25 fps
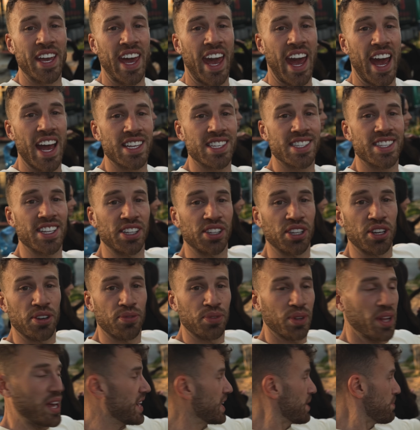cats that live
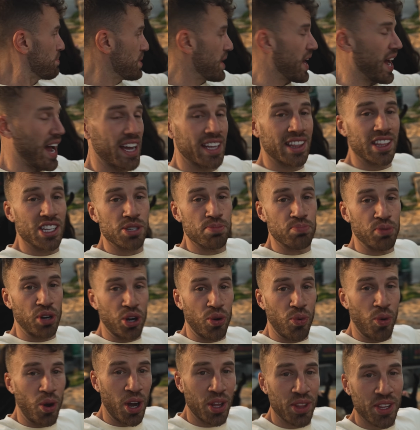like behind this
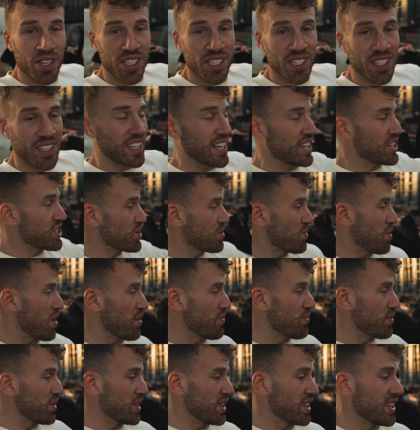brick wall that's next to our
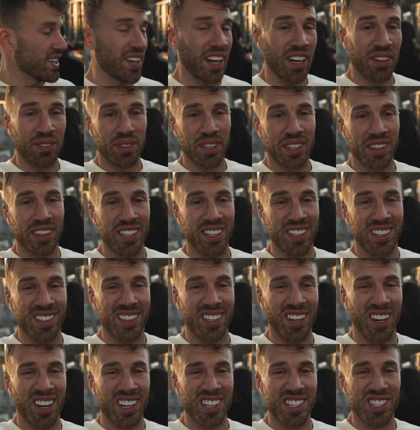villa. I don't think the
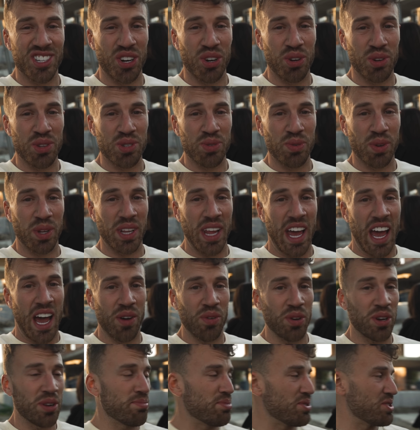dogs are going to
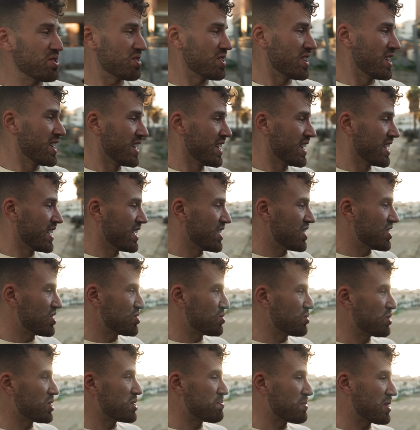allow it, but
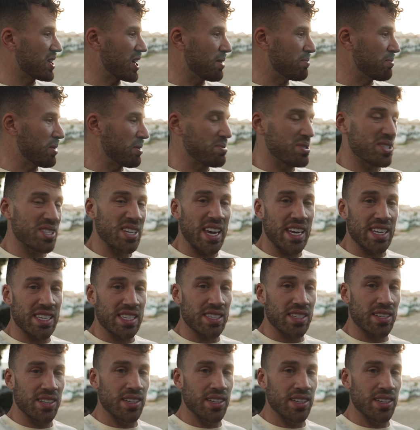Julie's become obsessed.